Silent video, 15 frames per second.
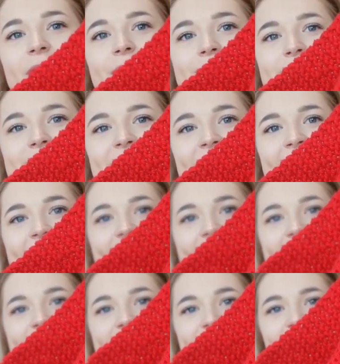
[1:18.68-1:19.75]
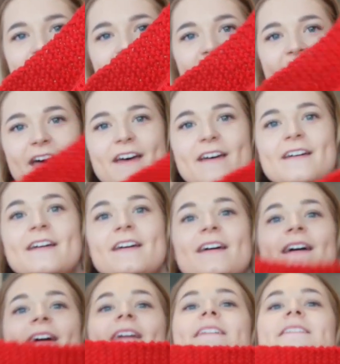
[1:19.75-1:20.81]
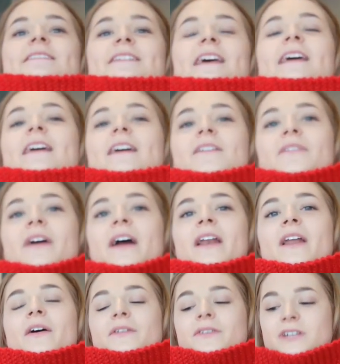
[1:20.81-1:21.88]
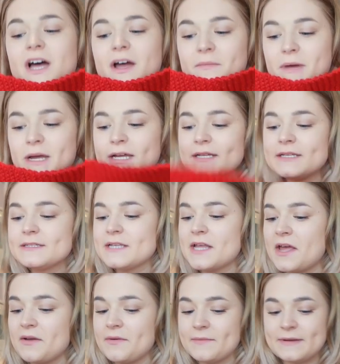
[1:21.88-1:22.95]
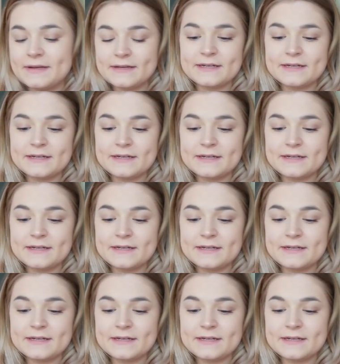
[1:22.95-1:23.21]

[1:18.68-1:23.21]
ribbed end there, and it's taking a very long time, so